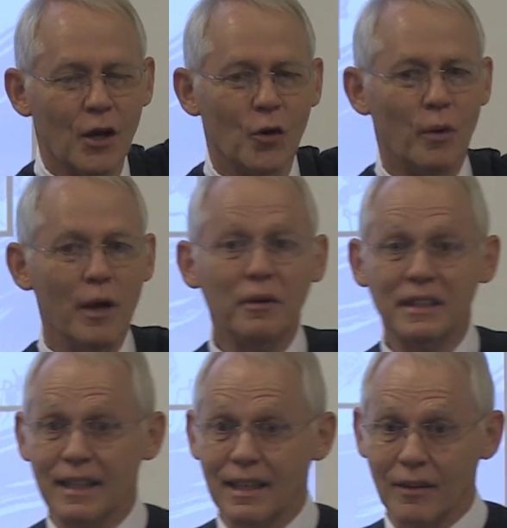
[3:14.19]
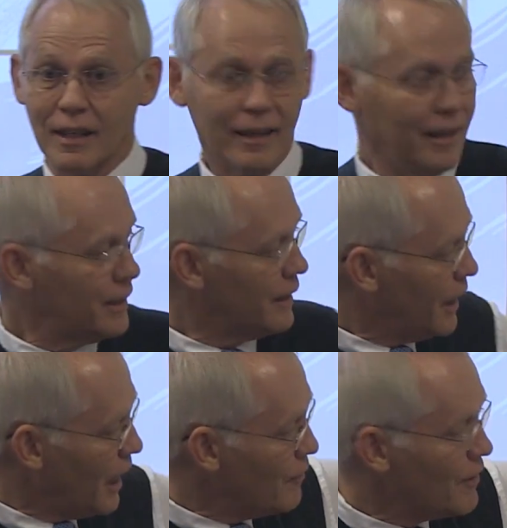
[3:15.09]
Where was the calculation?
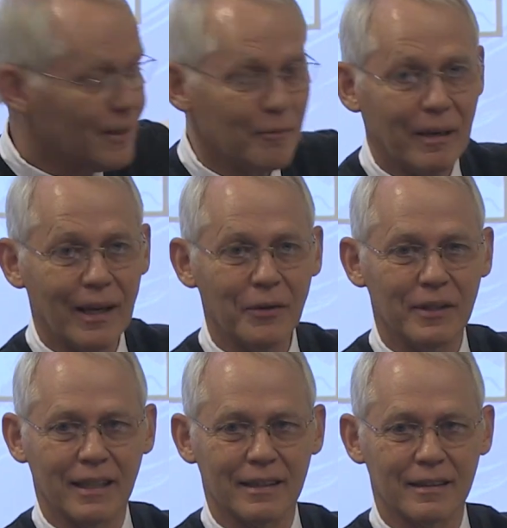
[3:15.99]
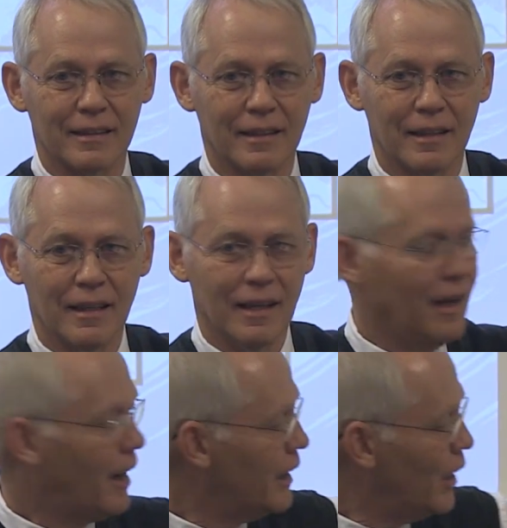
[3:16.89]
Everything below that.
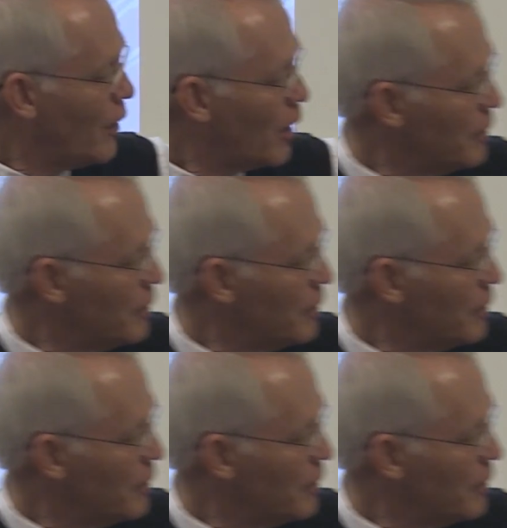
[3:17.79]
I know how